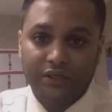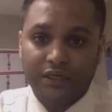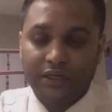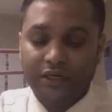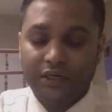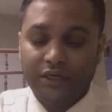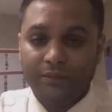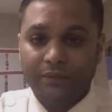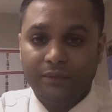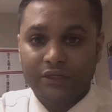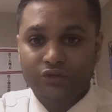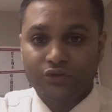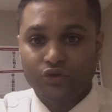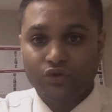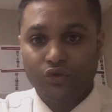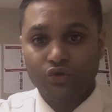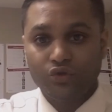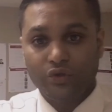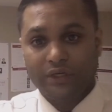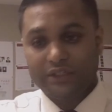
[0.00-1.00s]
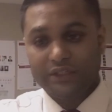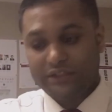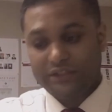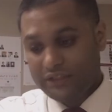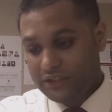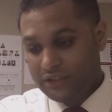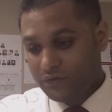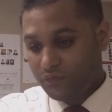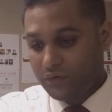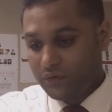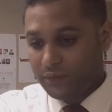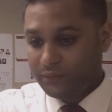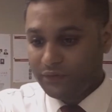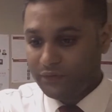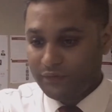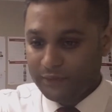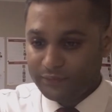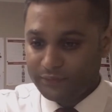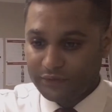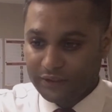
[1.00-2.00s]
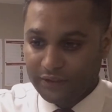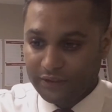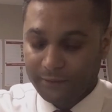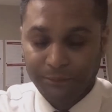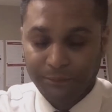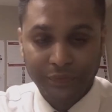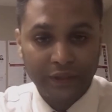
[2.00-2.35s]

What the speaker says: I'm not sure, you can see it from the website.